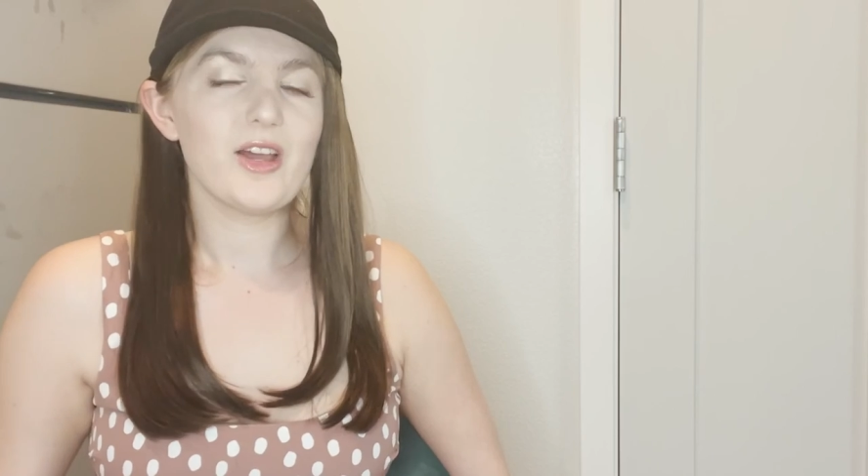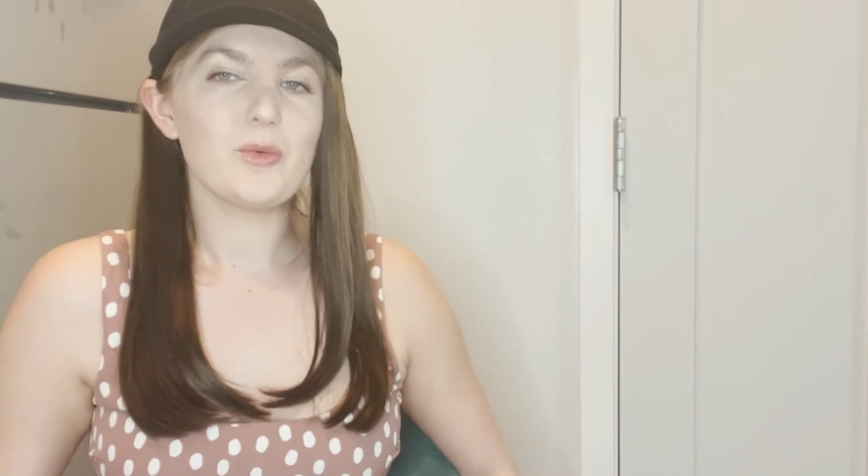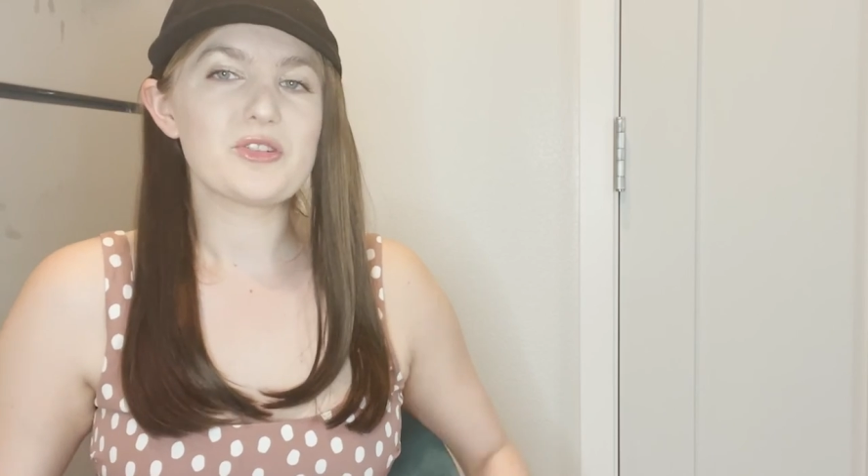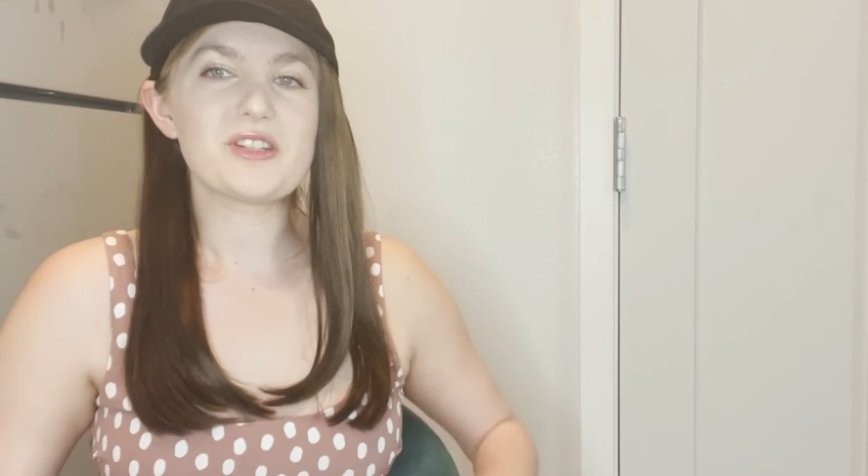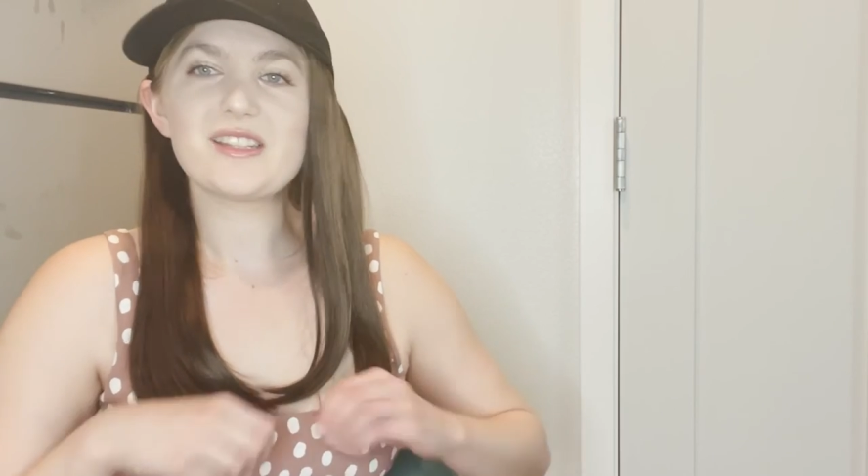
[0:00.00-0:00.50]

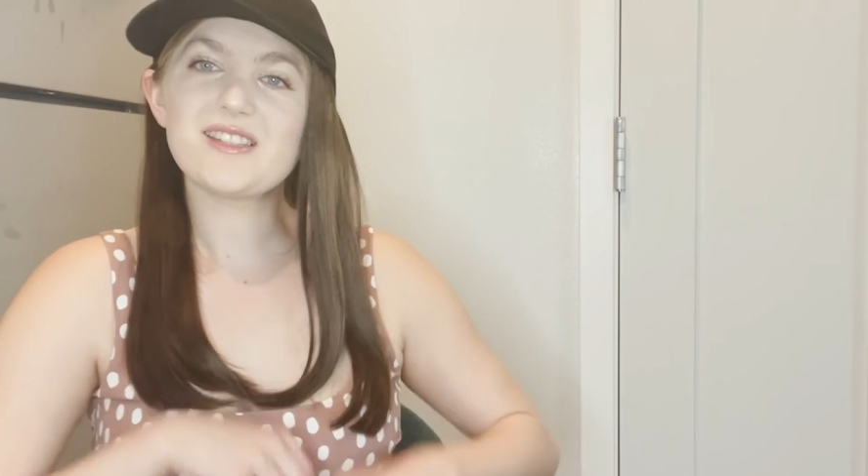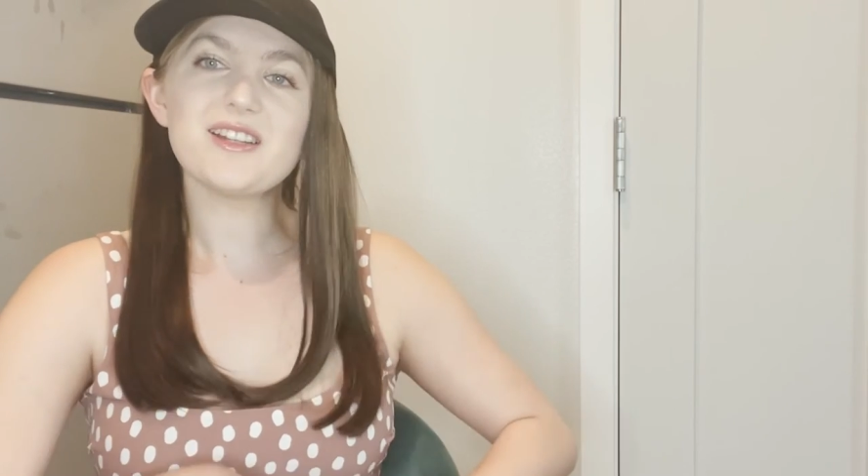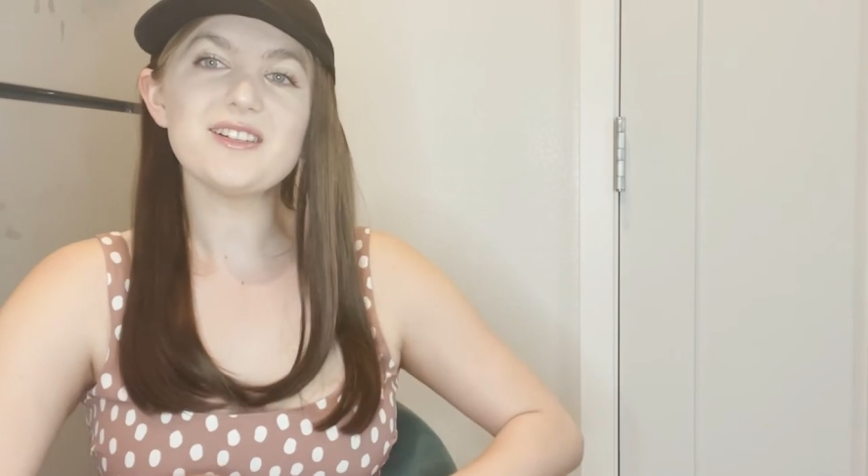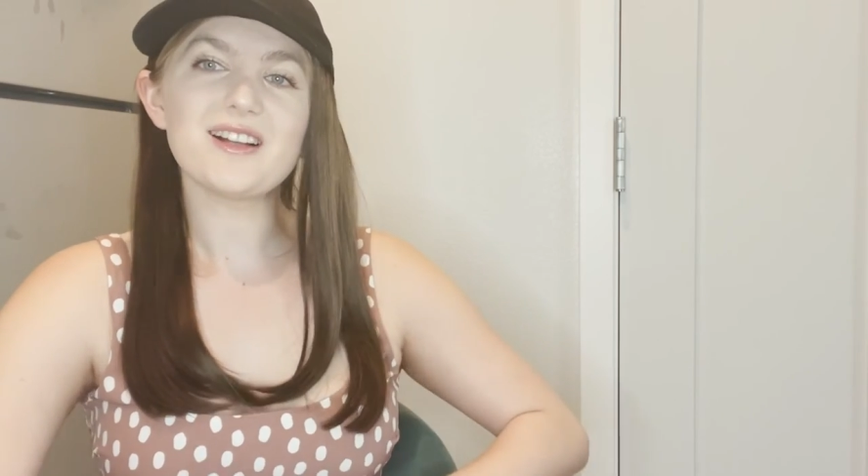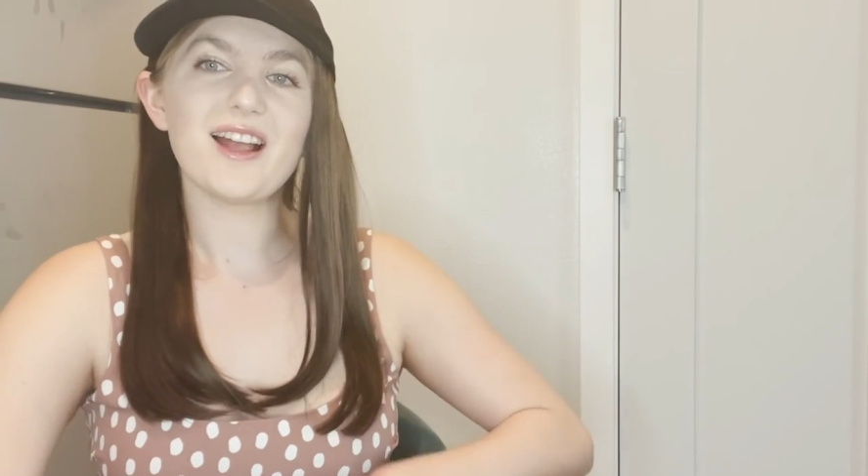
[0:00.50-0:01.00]
which is
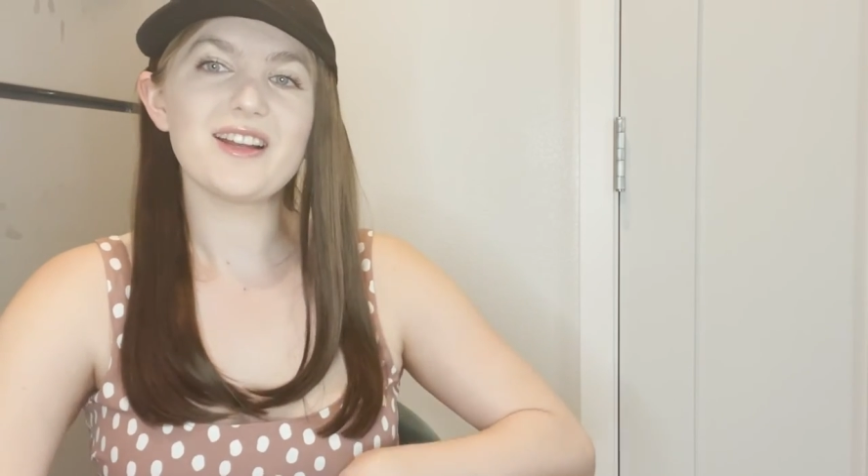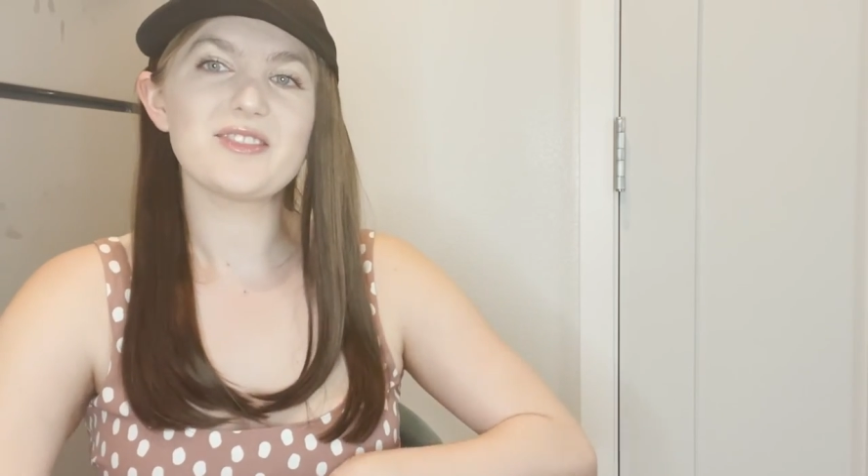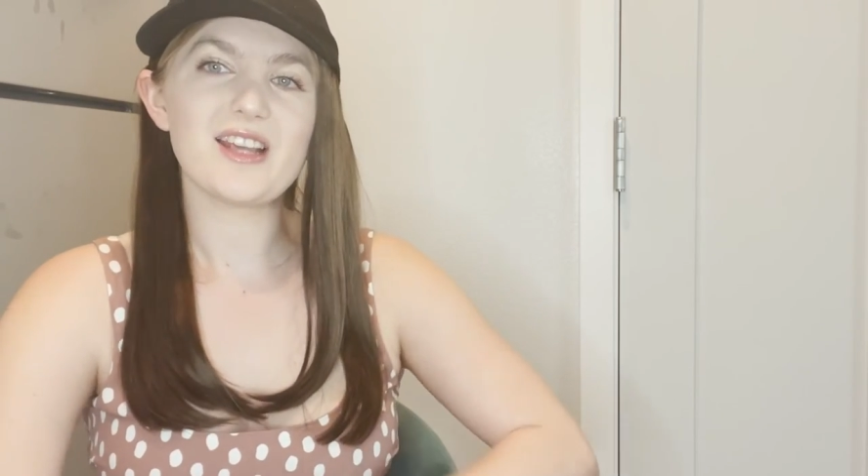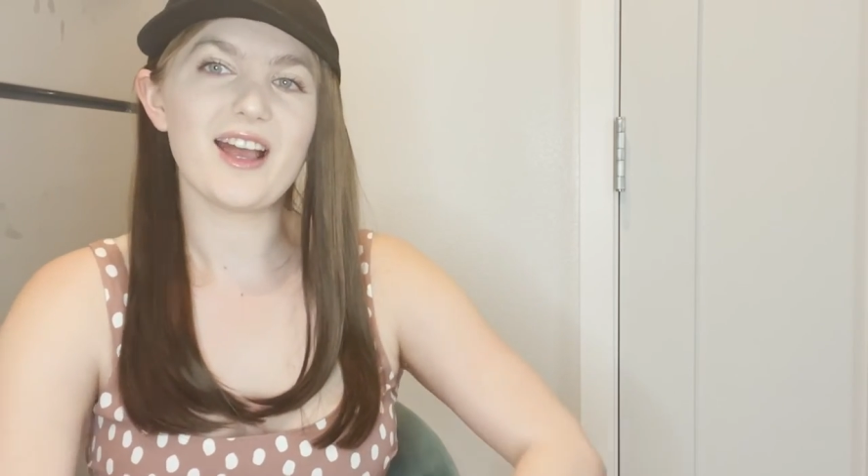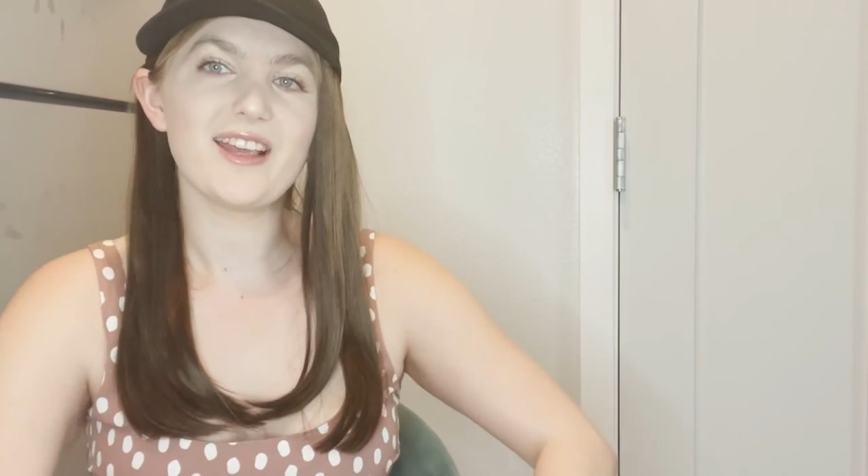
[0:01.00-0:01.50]
still kind
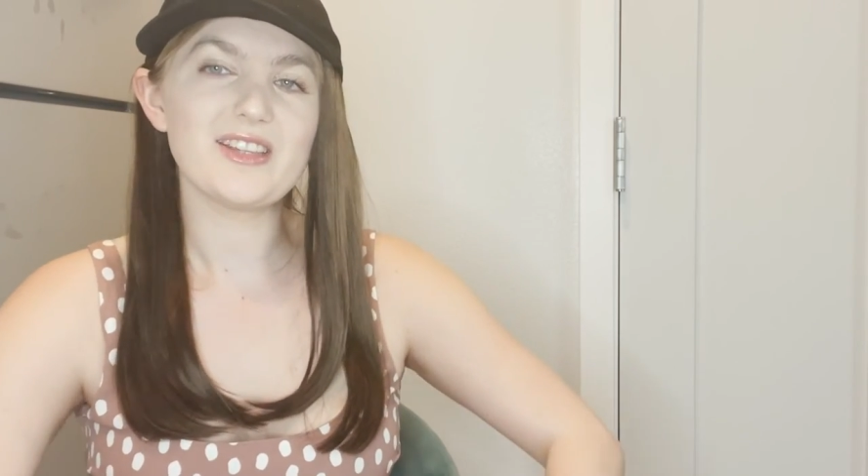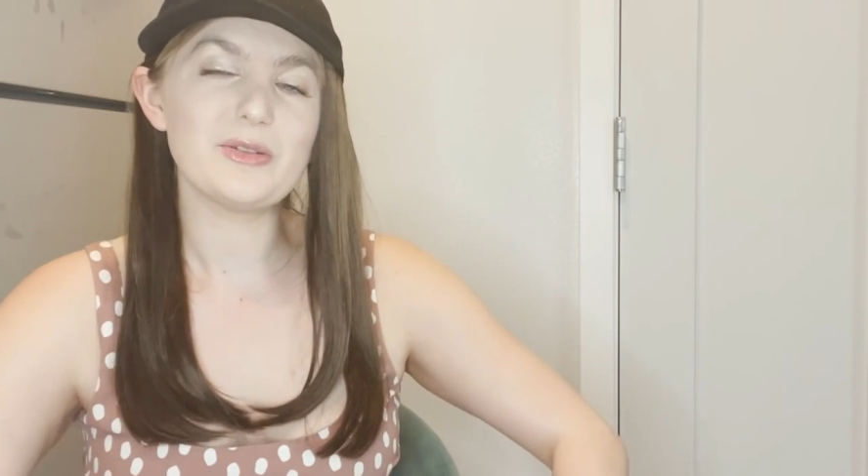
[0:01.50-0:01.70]
of tying